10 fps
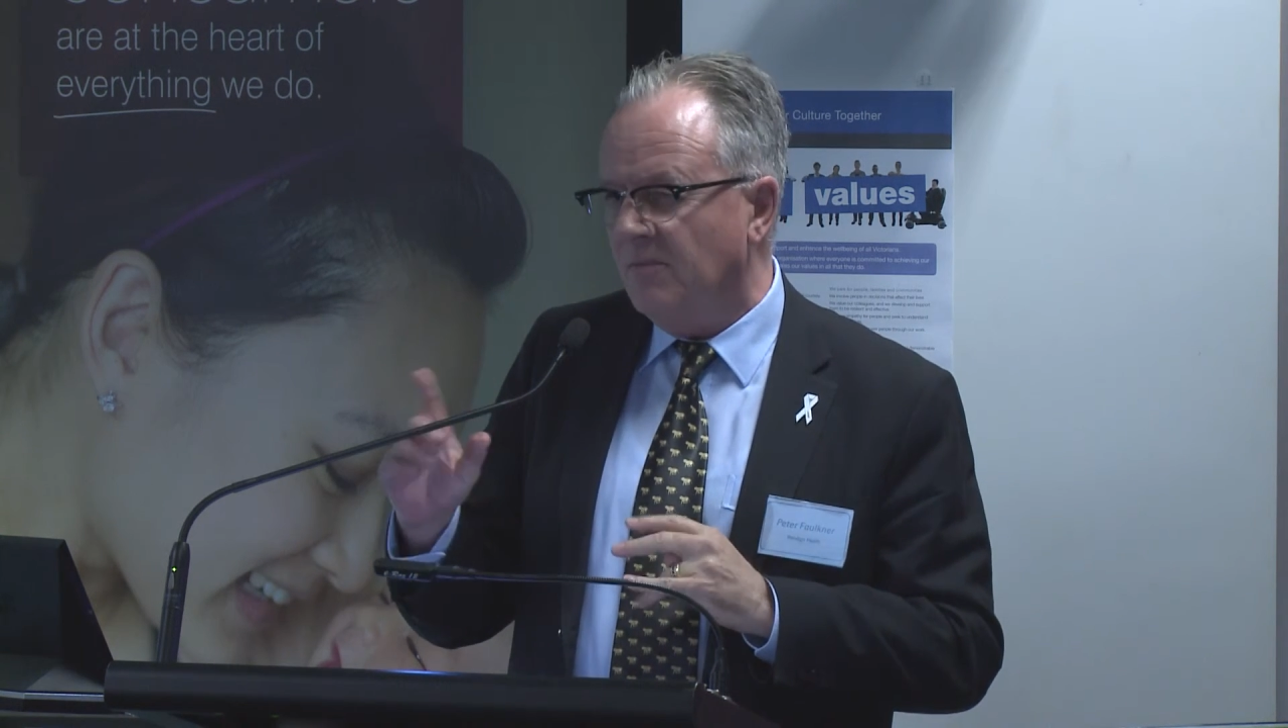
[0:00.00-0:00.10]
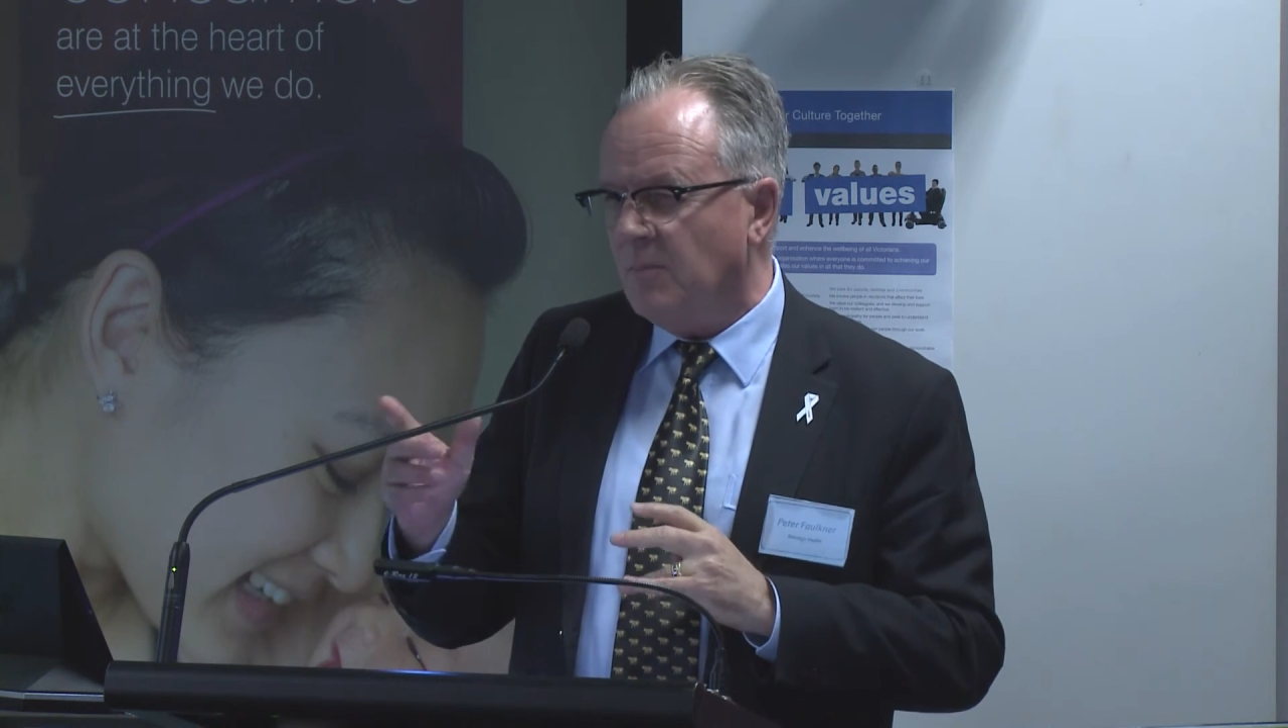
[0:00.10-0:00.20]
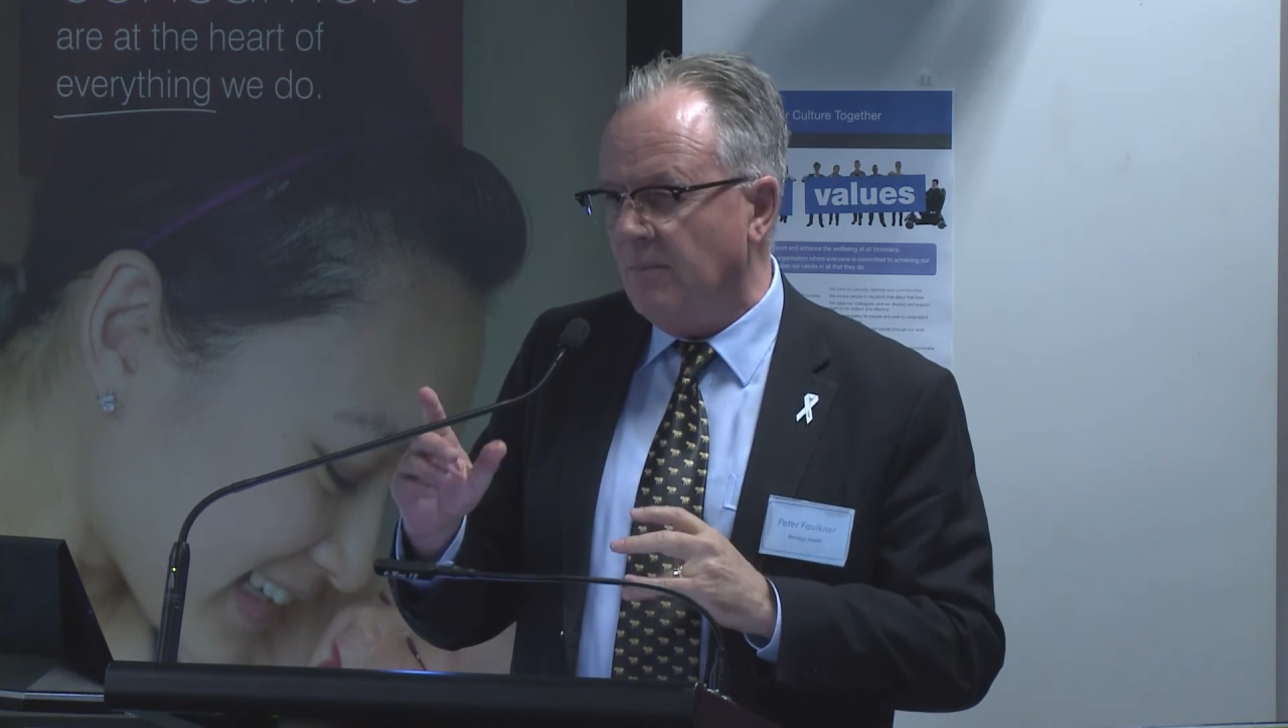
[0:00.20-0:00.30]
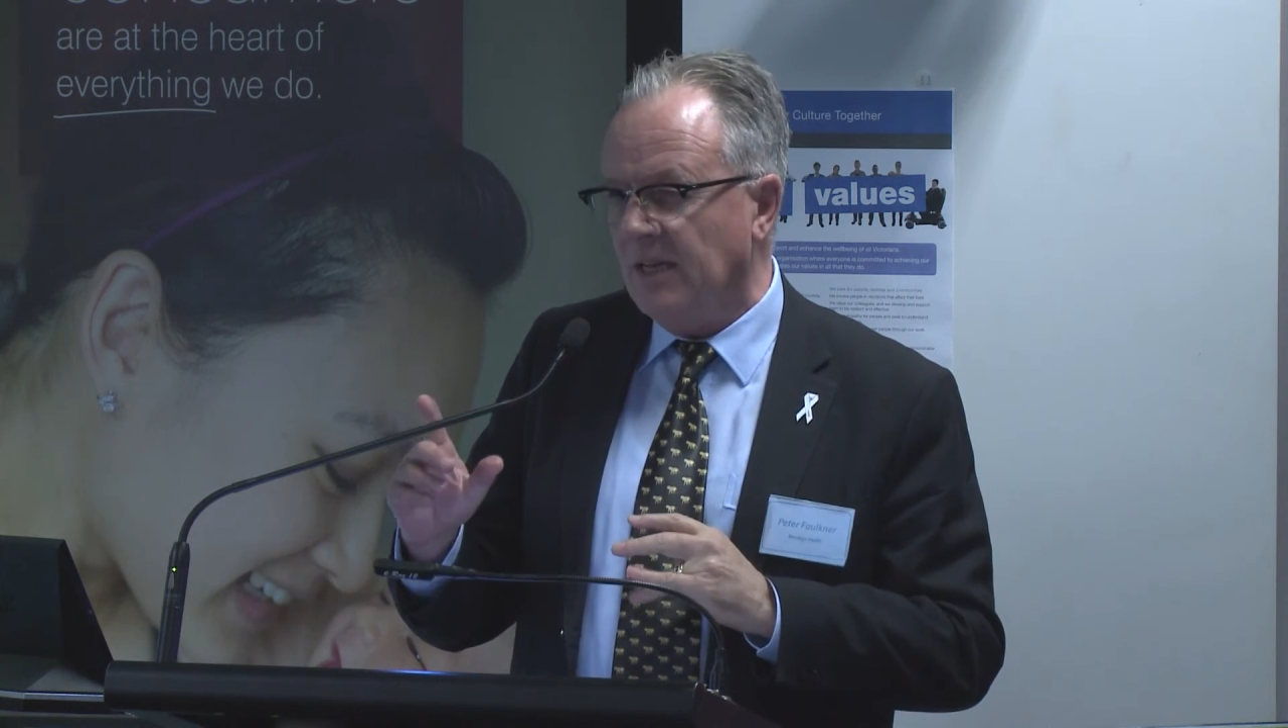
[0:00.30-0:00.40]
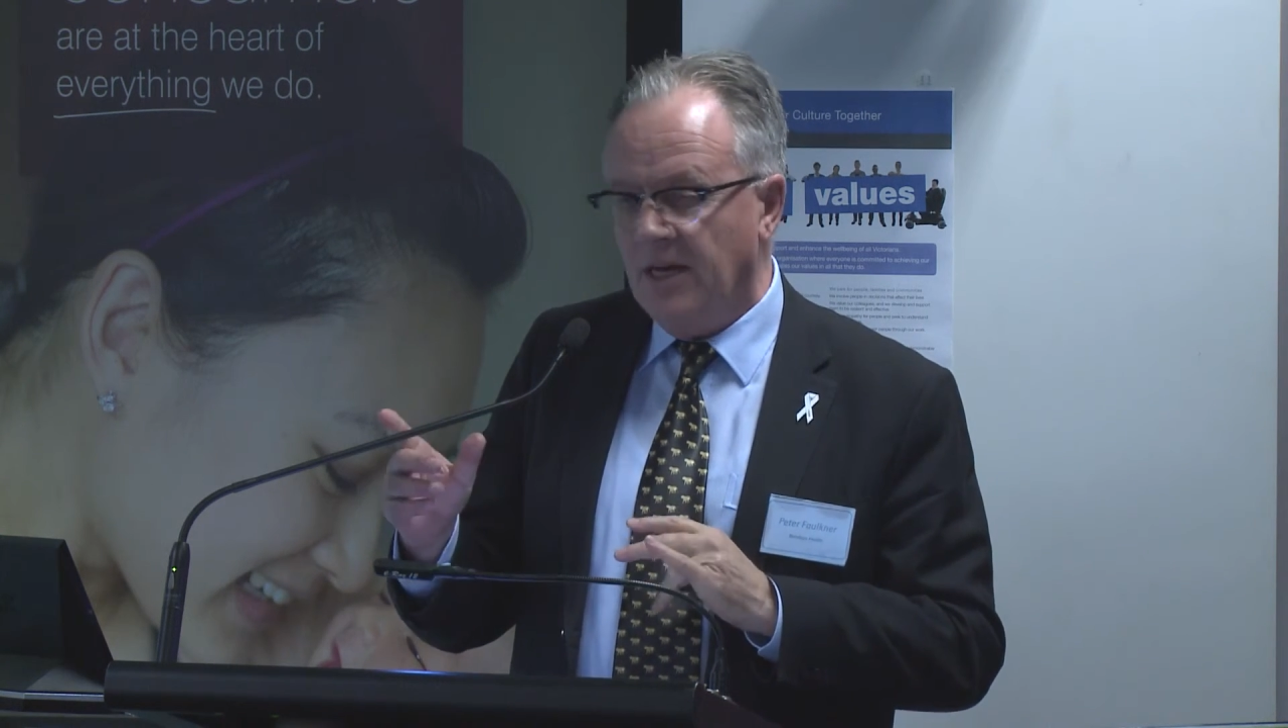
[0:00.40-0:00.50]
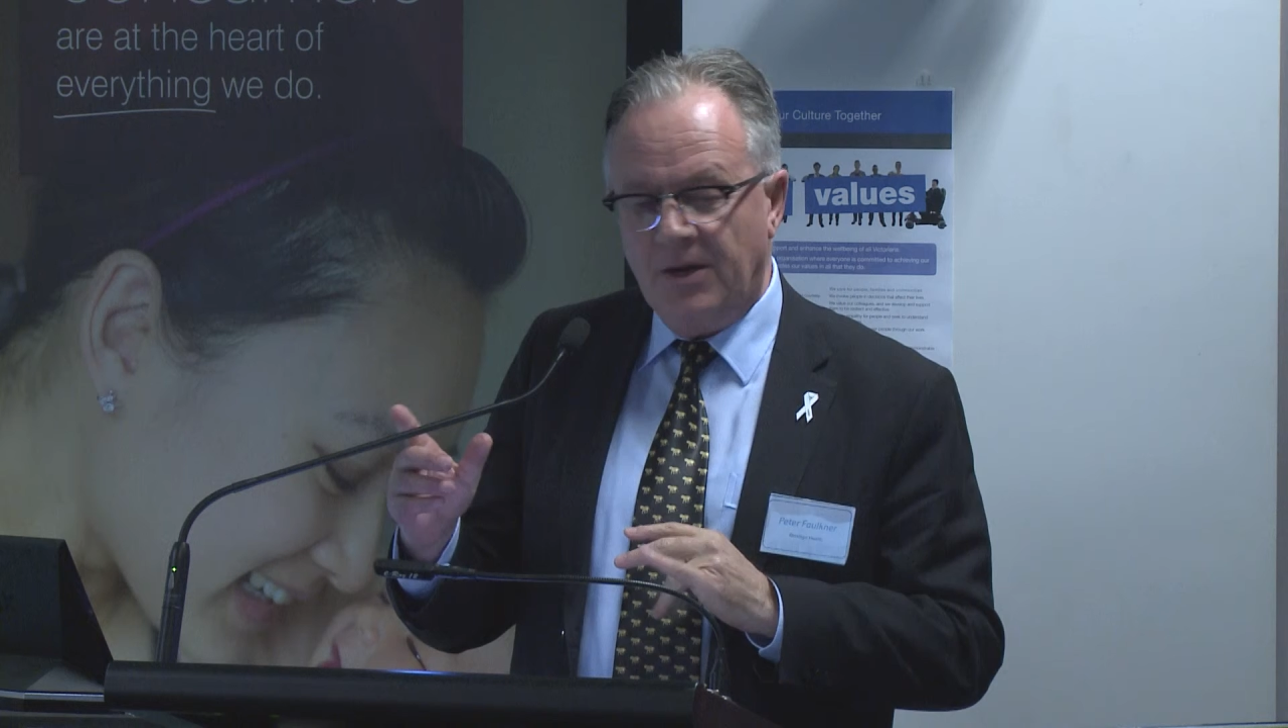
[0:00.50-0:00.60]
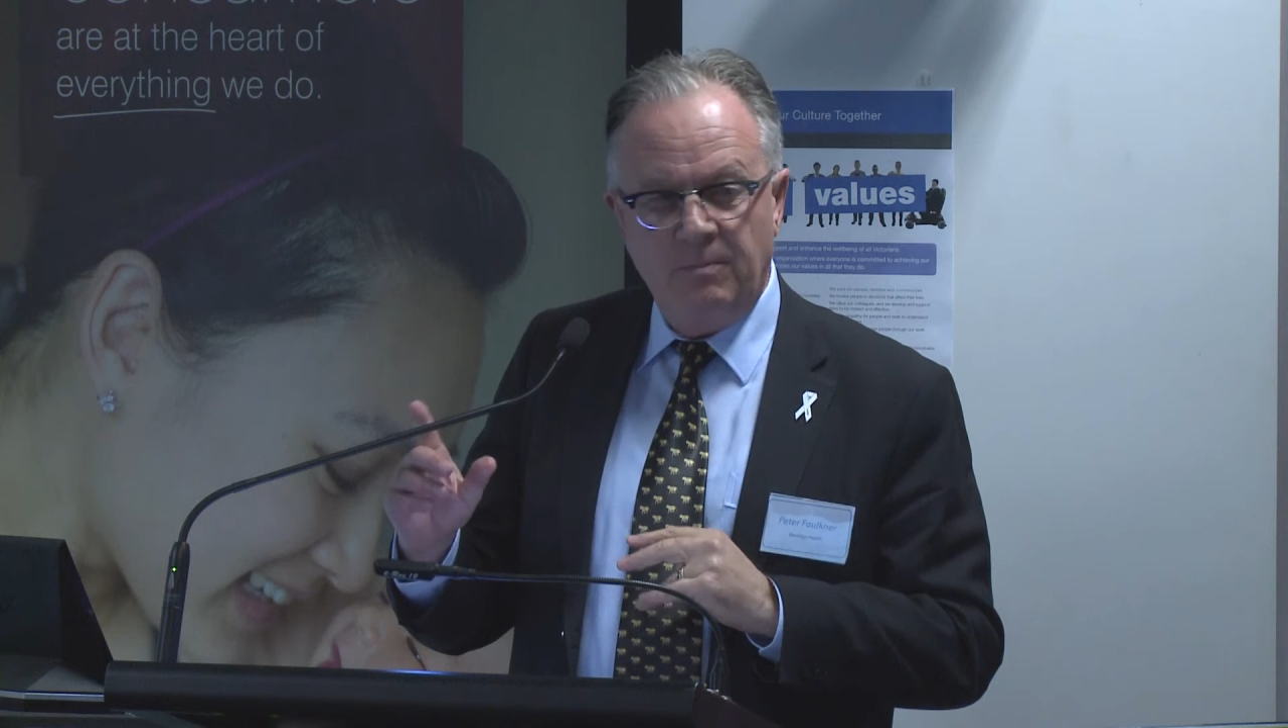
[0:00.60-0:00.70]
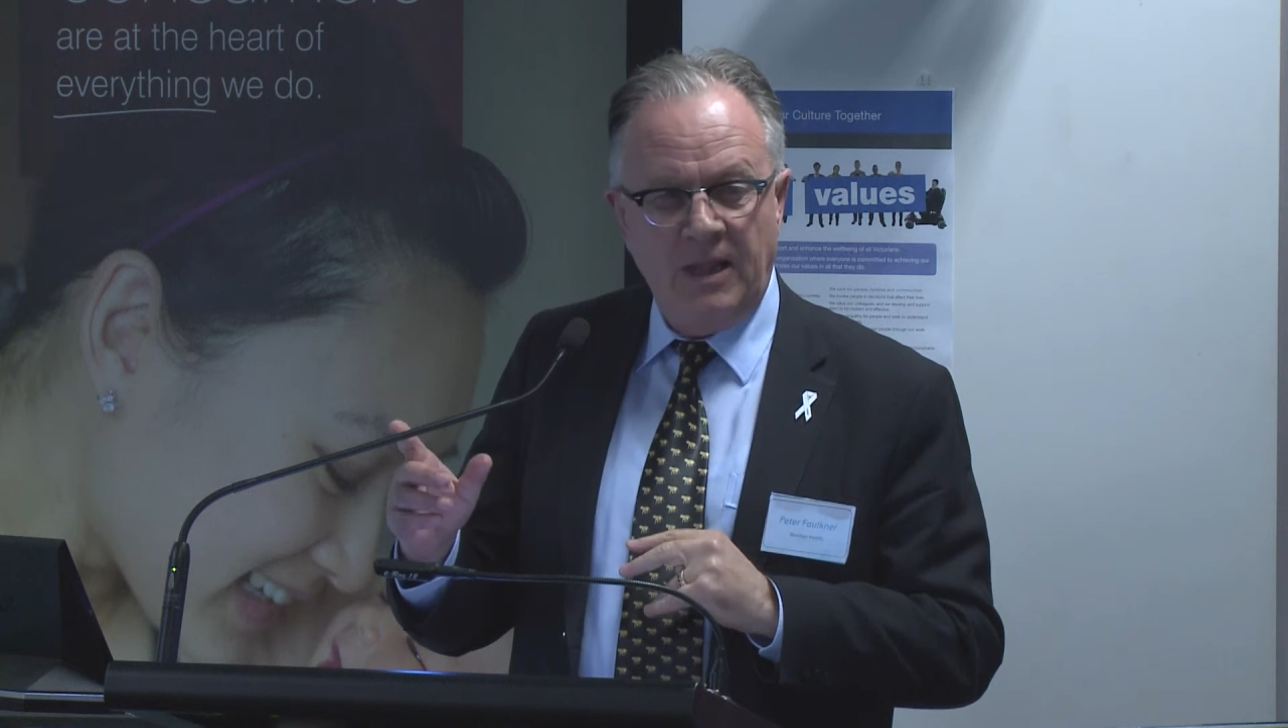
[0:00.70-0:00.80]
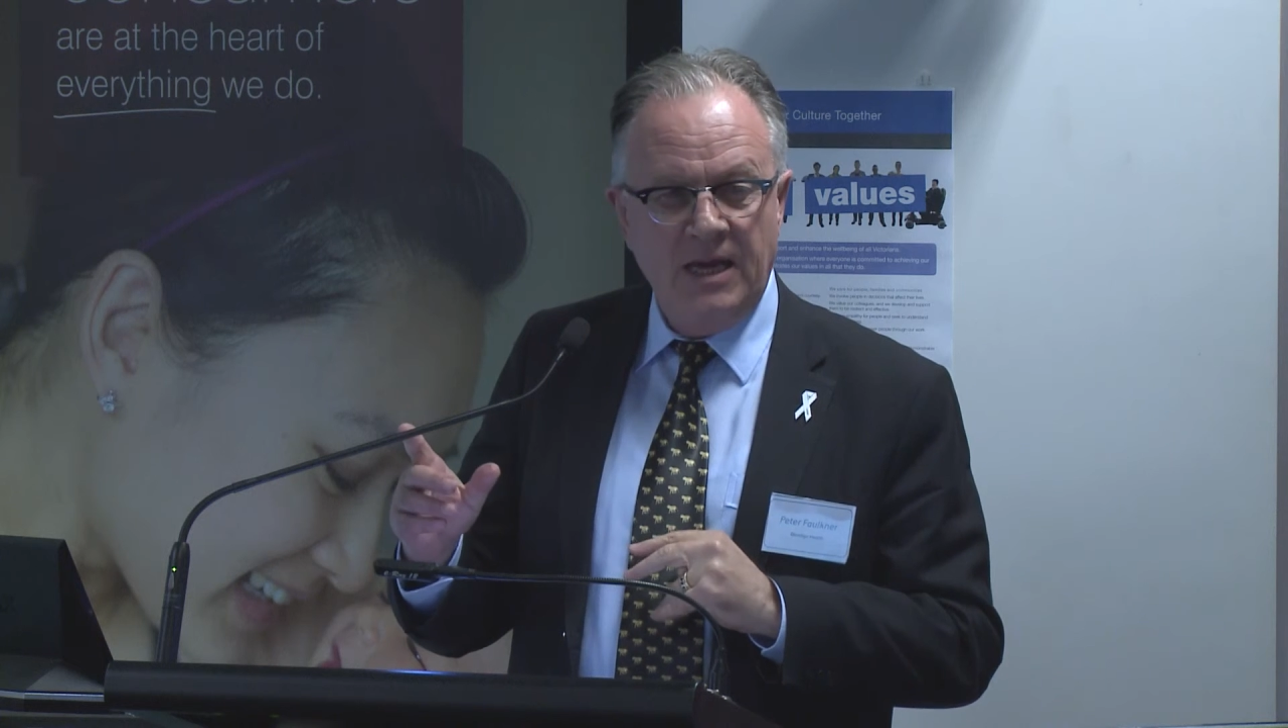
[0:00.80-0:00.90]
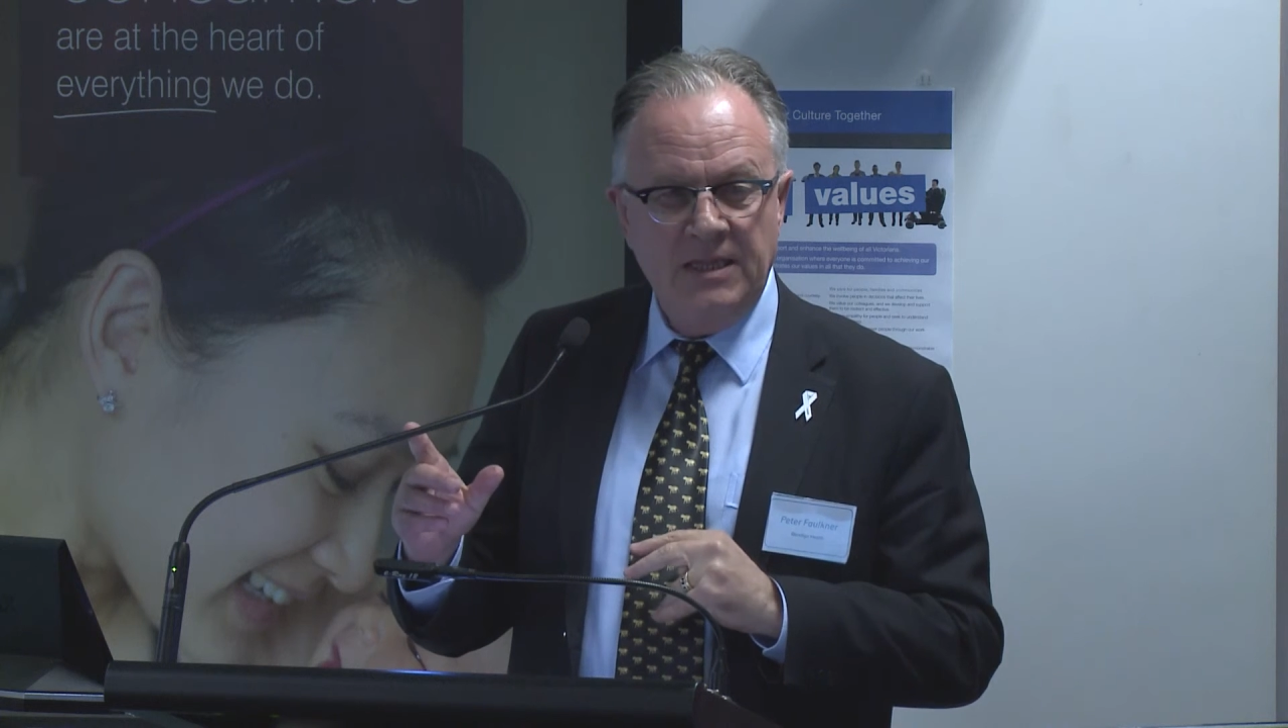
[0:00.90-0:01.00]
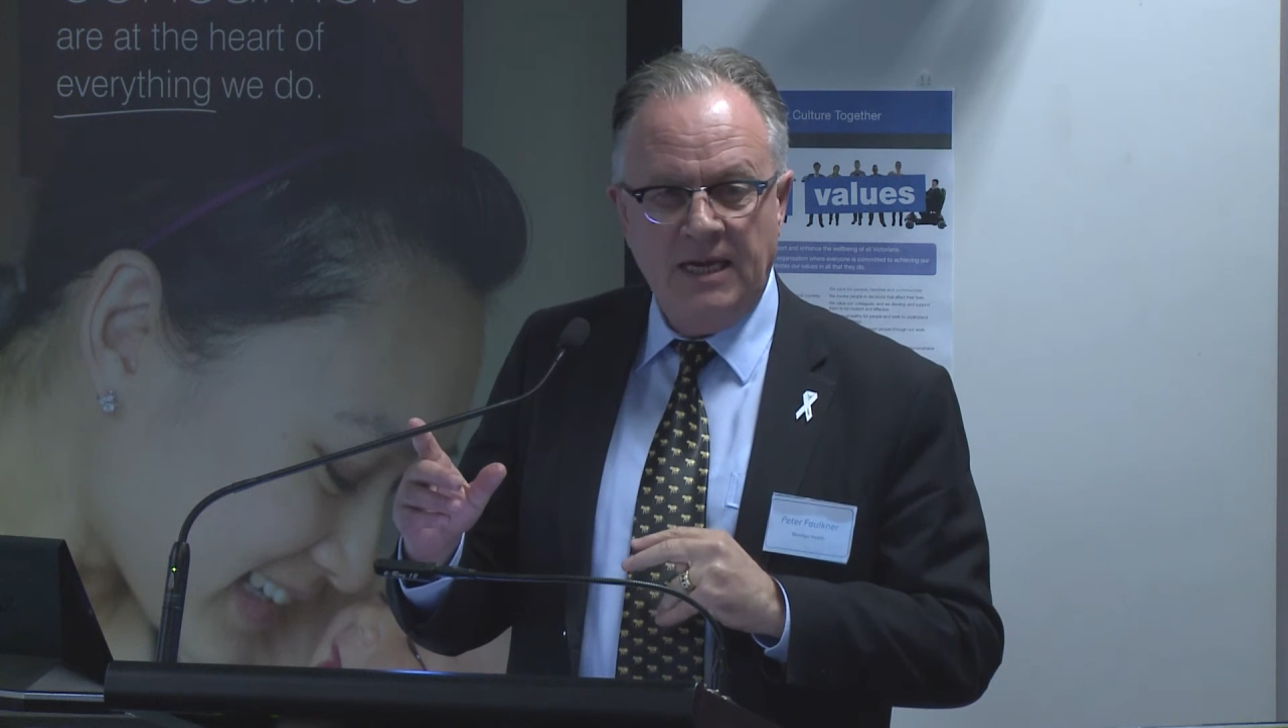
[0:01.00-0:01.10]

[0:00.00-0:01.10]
I've probably underplayed